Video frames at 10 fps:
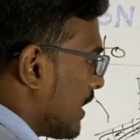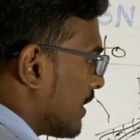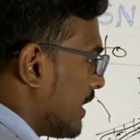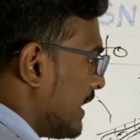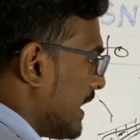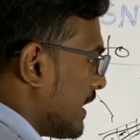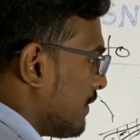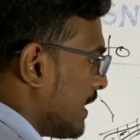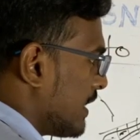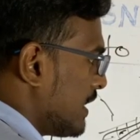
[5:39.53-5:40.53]

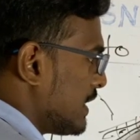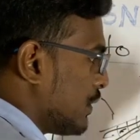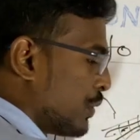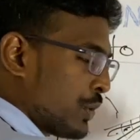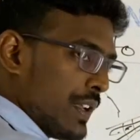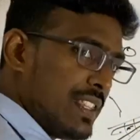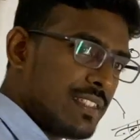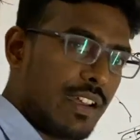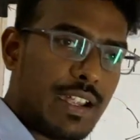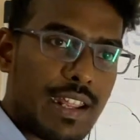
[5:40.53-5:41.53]
retained, where the CO2 is
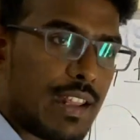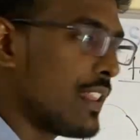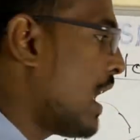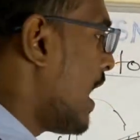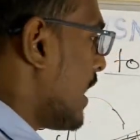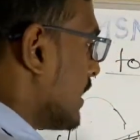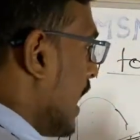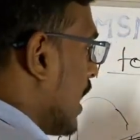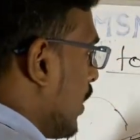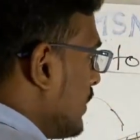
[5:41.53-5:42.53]
retained.
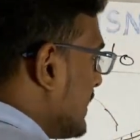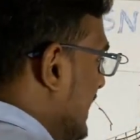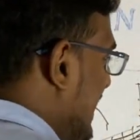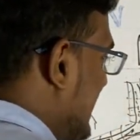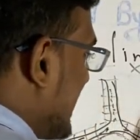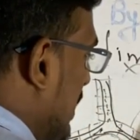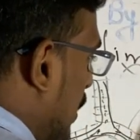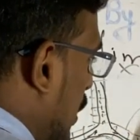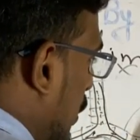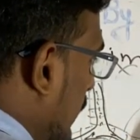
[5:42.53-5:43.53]
Now this
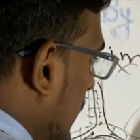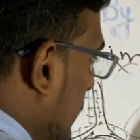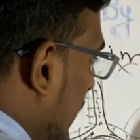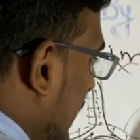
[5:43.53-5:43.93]
CO2 will be